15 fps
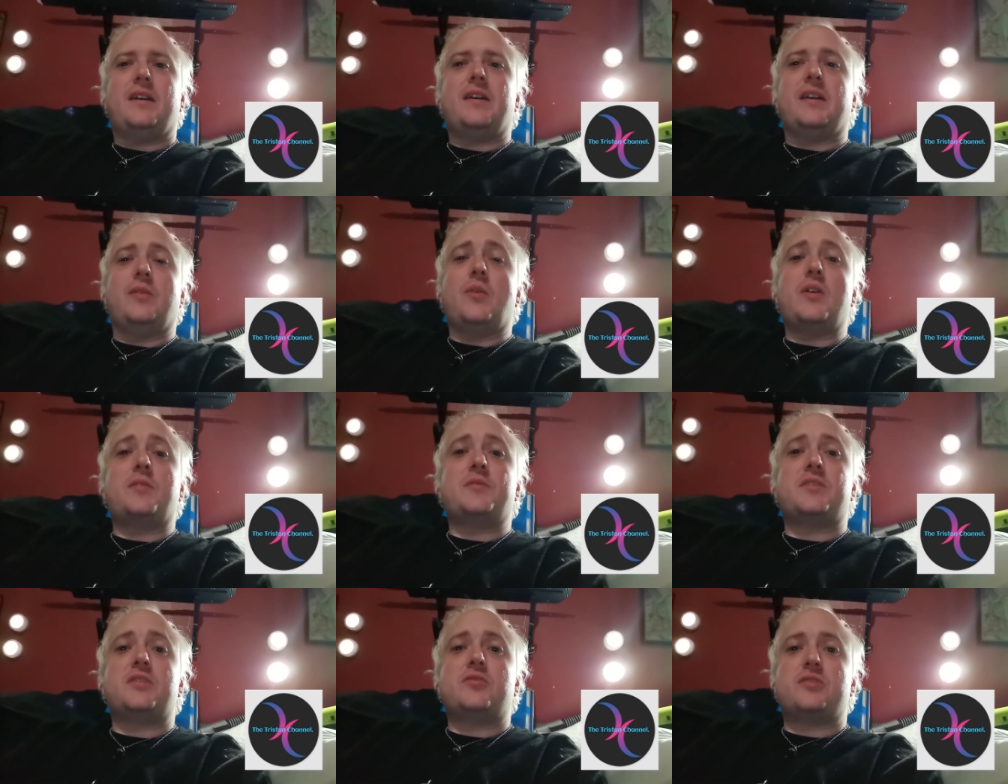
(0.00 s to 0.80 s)
Hi,
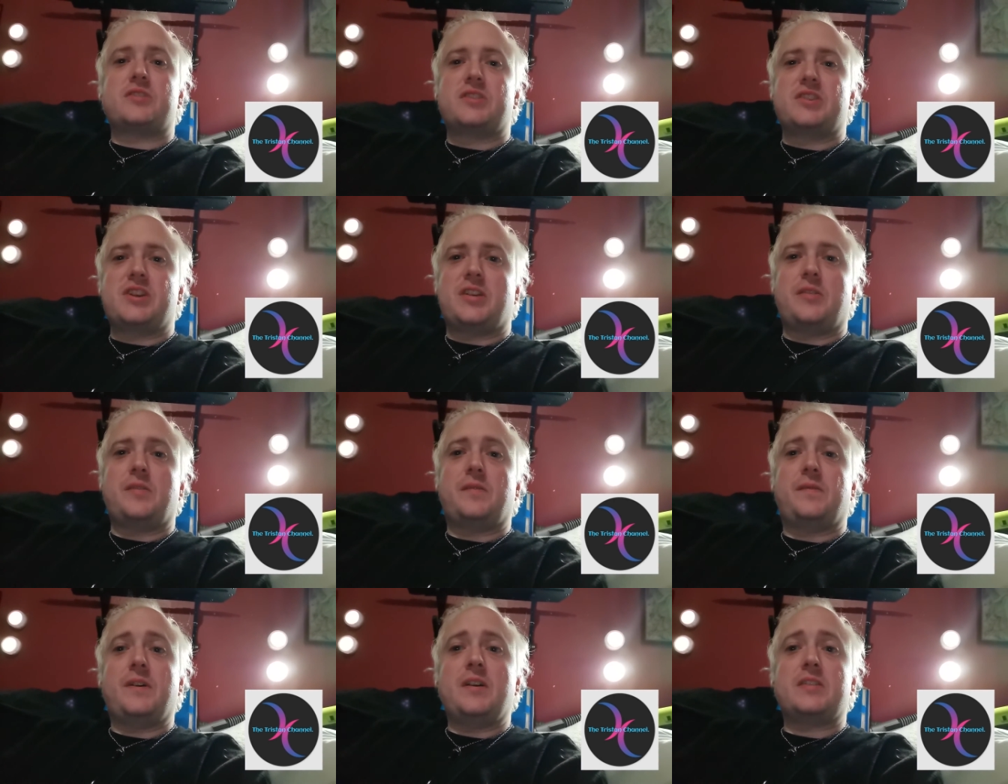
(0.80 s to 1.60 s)
welcome to the Tristan
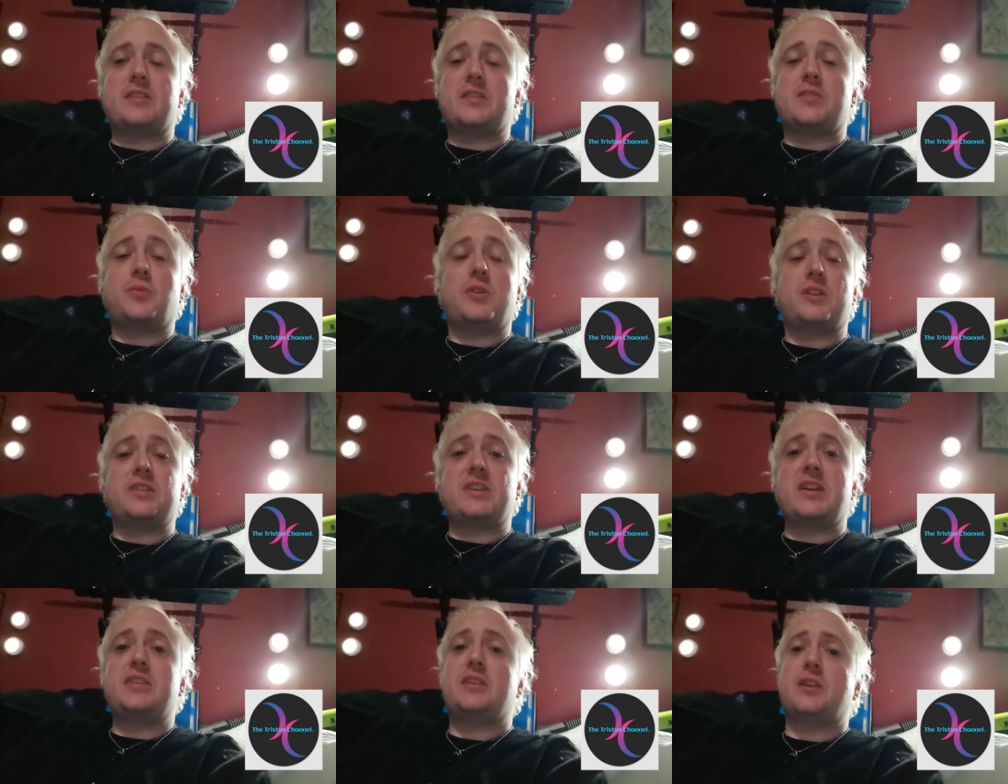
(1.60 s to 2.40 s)
channel. First, I just wanted
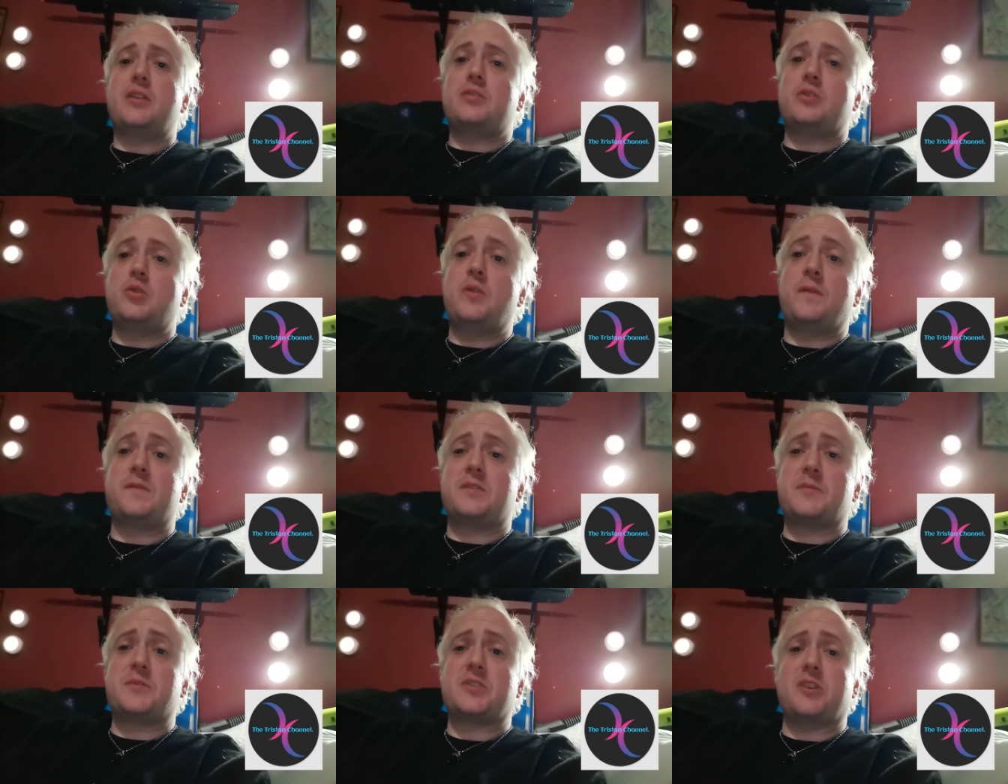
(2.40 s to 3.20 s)
to say to those who
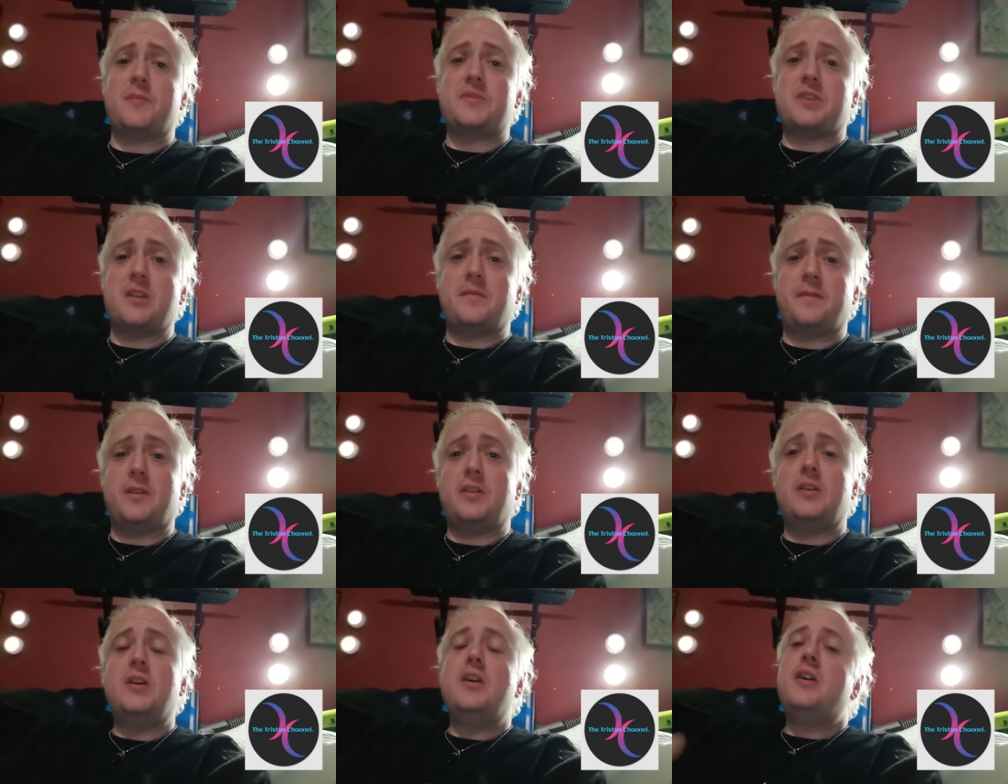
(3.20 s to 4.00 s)
have subscribed so
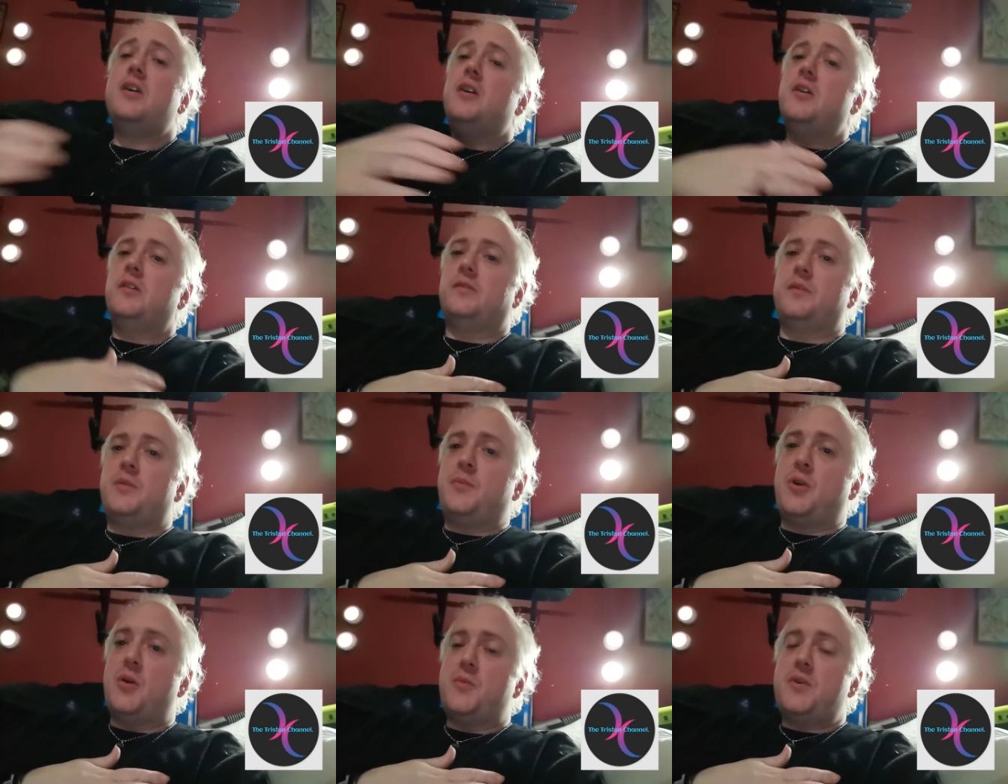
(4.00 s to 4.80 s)
far,
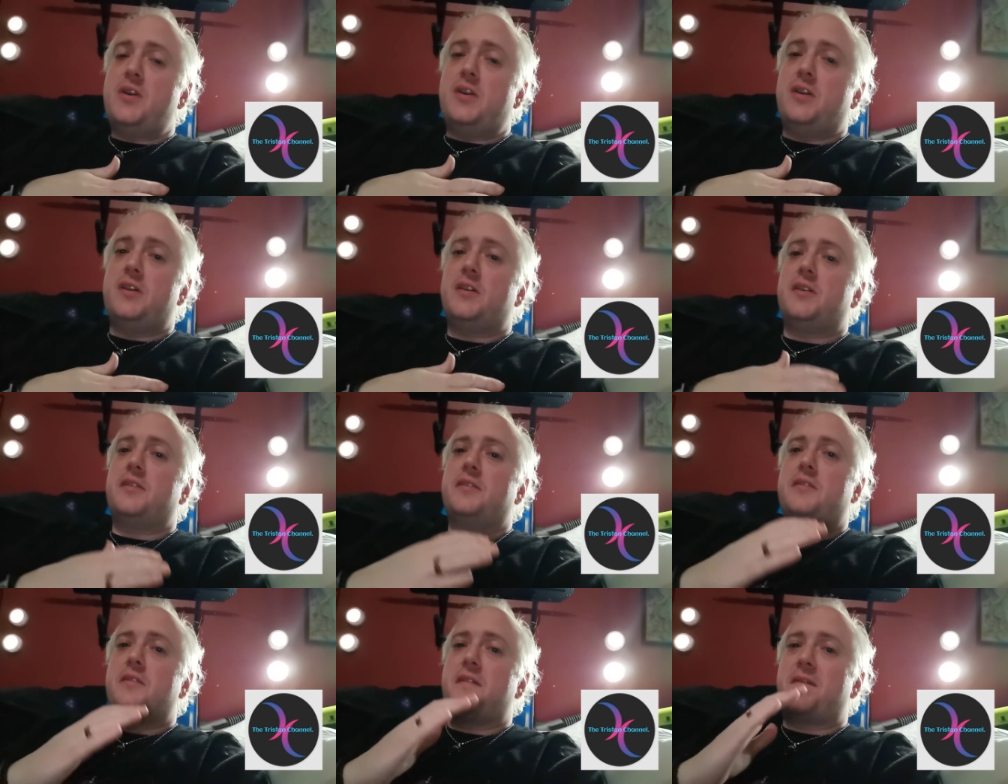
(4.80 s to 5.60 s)
from the bottom of my
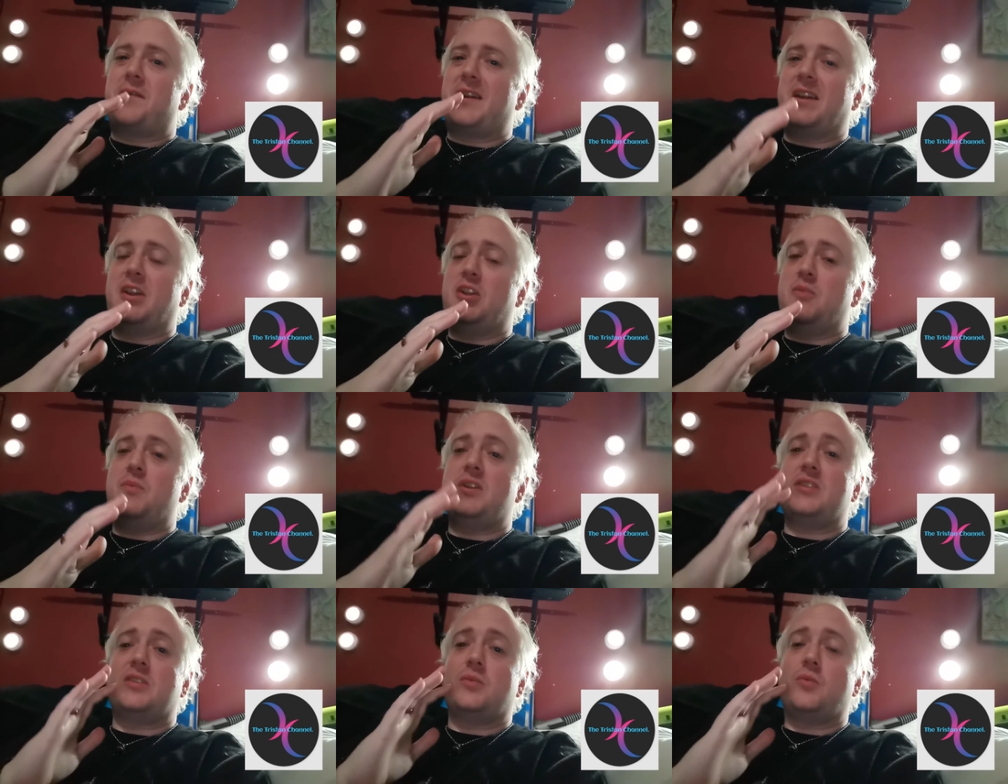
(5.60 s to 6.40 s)
heart, thank you
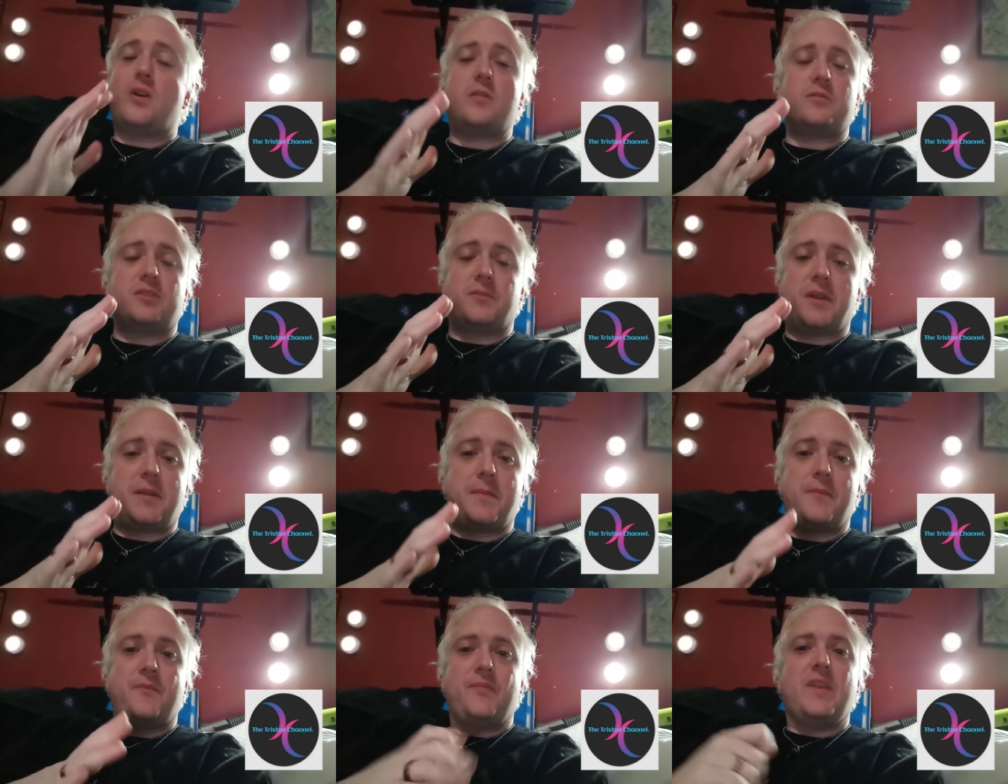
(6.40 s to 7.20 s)
means the world to
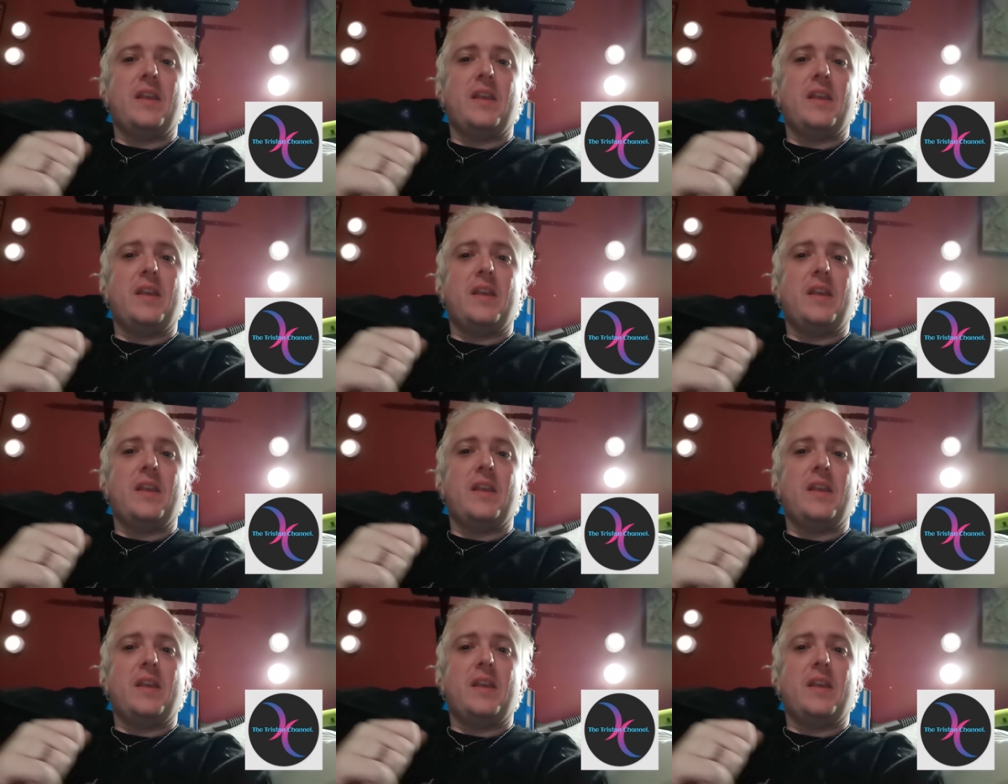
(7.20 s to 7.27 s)
me.